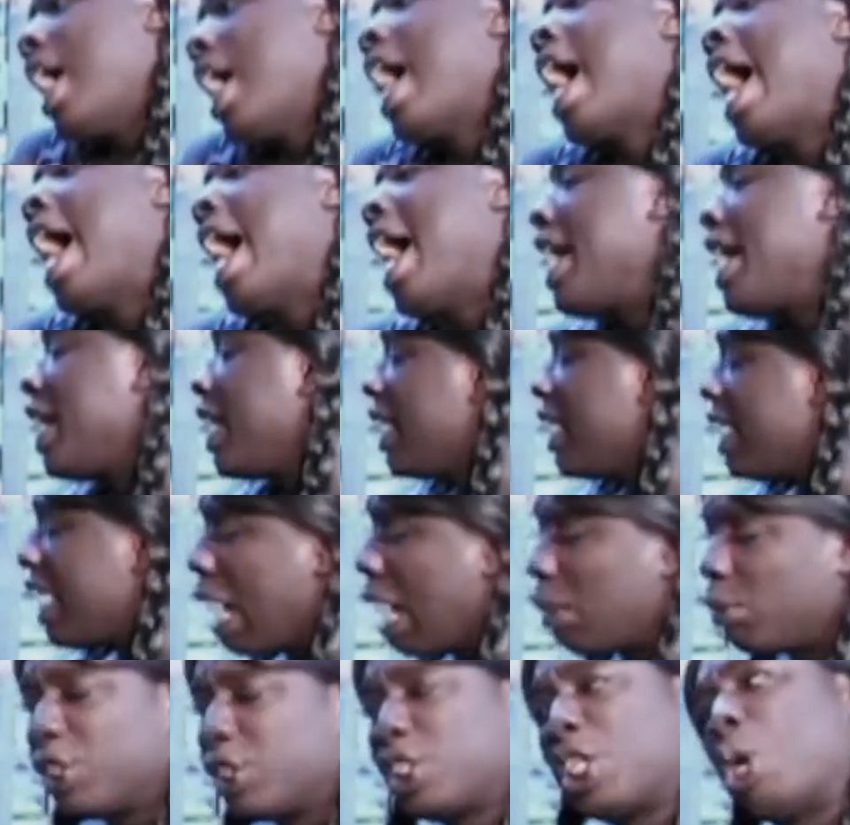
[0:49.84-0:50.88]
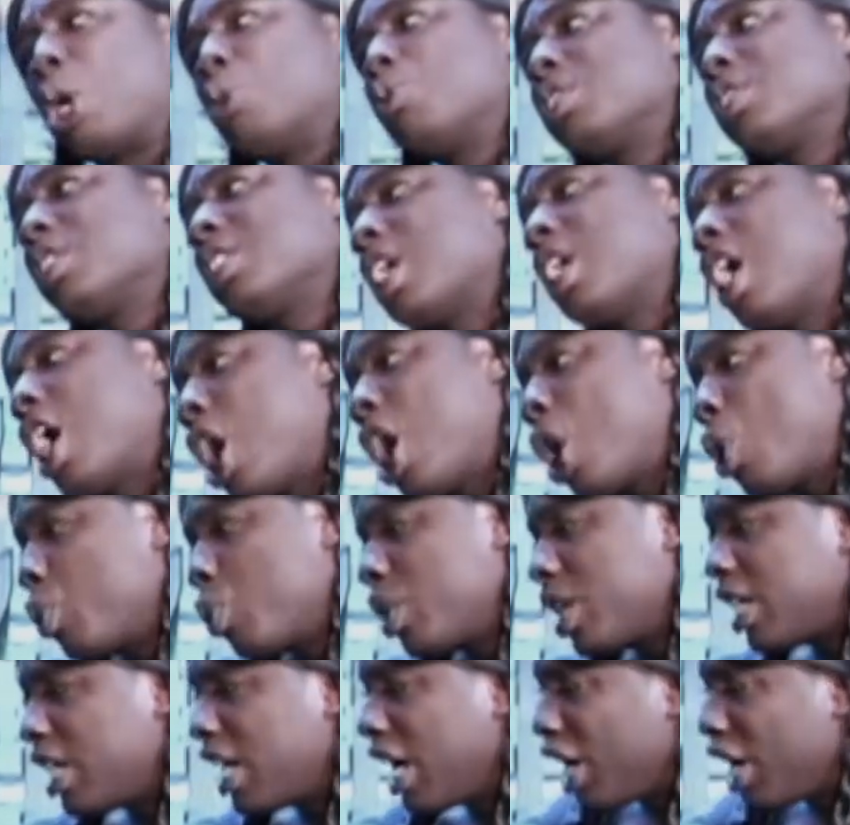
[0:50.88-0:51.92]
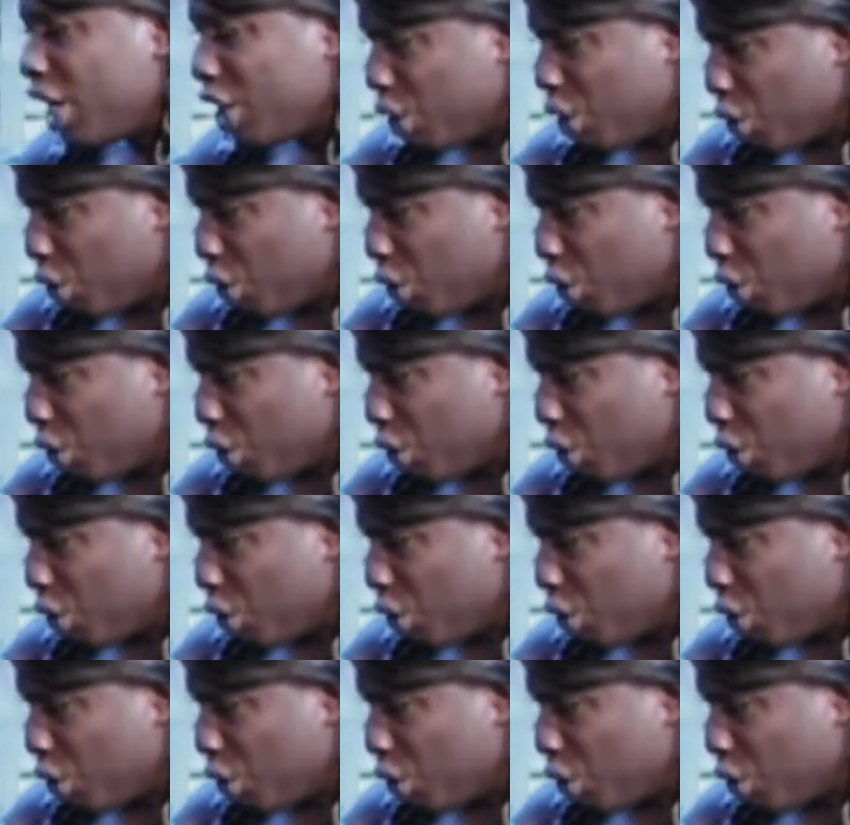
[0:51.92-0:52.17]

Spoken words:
I am so sorry